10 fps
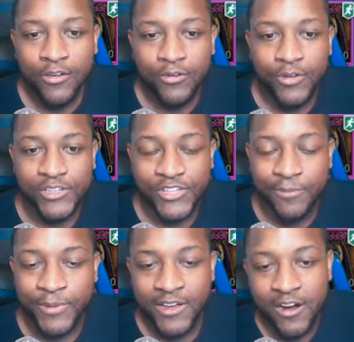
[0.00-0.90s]
who has
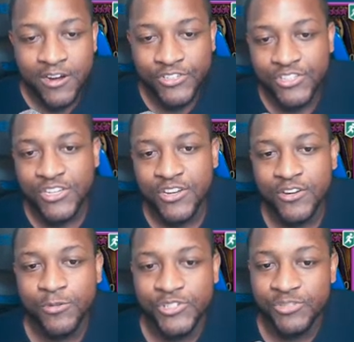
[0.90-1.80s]
that big heart
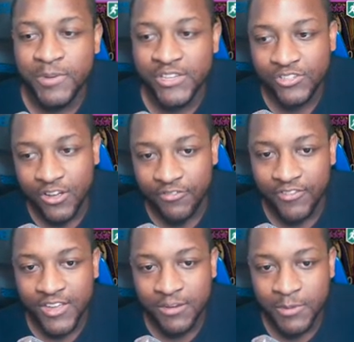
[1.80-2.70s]
seeker, which is based off of
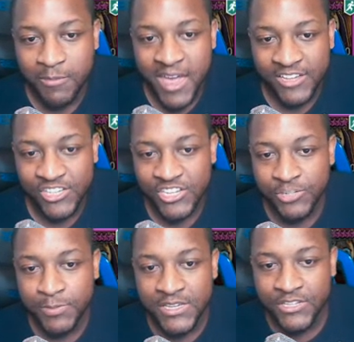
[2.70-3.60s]
enemy max
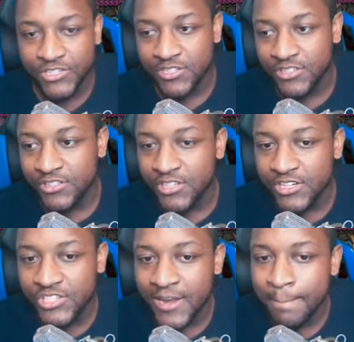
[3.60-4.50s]
H P. She is
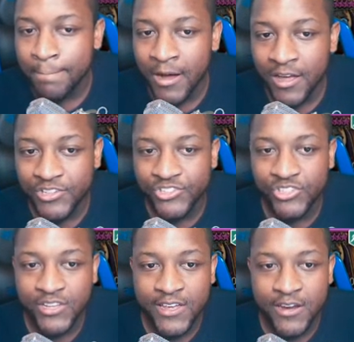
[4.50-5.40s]
such a boss
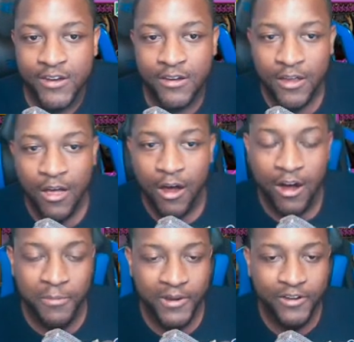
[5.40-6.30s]
slayer.
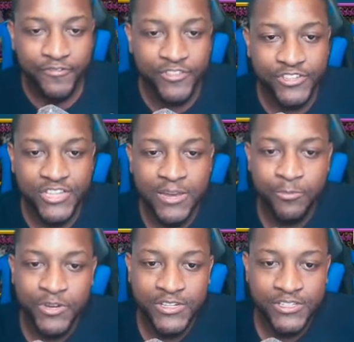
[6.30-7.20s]
Armiger for the same
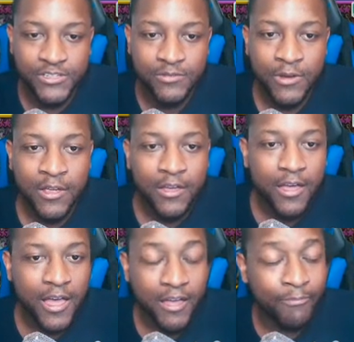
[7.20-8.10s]
reason,
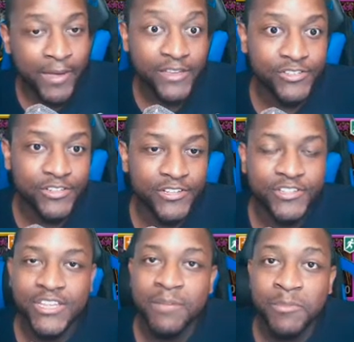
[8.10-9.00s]
uh, basically the
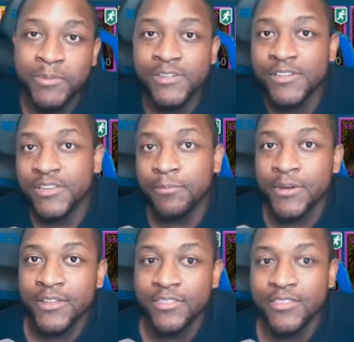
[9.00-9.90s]
same ability,
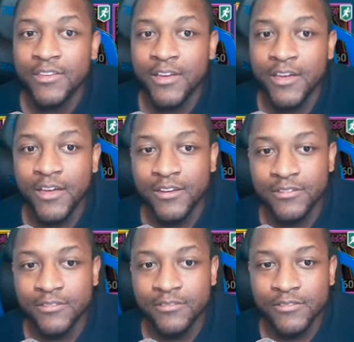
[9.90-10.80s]
but the uh,
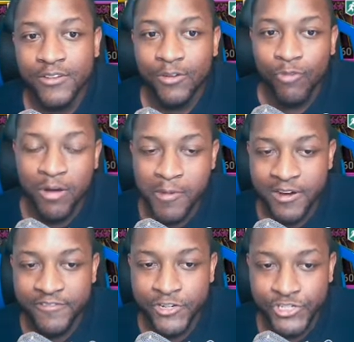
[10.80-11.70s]

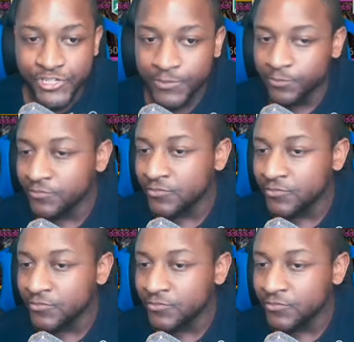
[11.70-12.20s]
Walmart version.